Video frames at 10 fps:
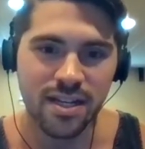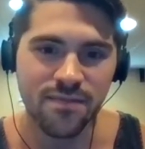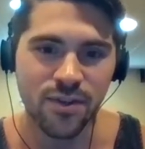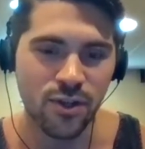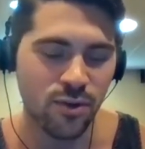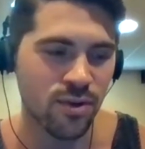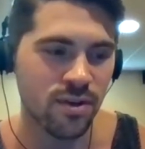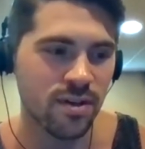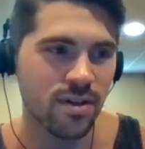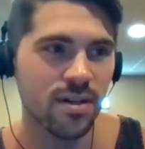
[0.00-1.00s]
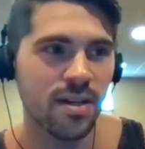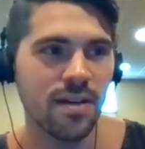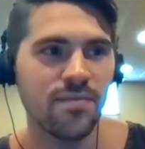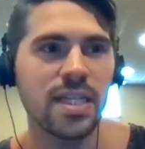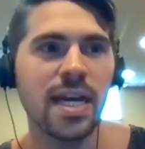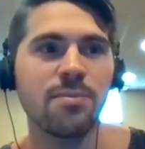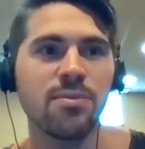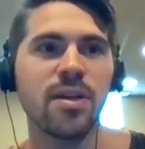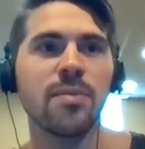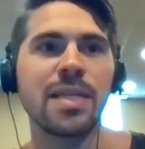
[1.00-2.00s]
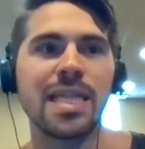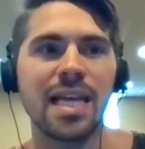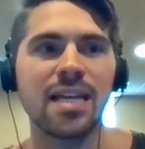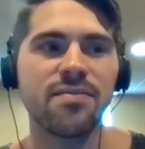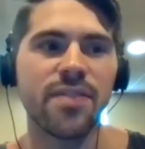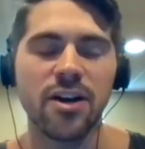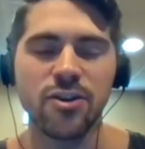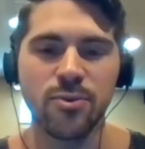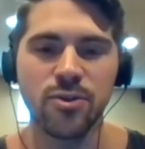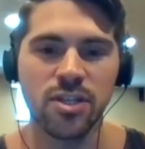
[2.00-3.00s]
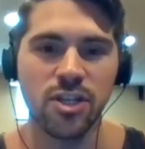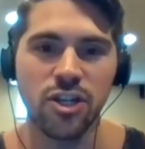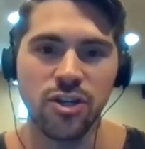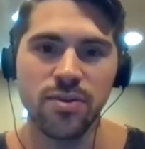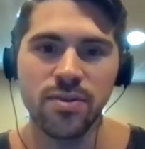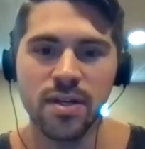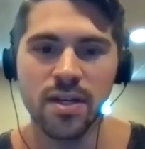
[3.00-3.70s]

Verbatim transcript: if the time's becoming less valuable to you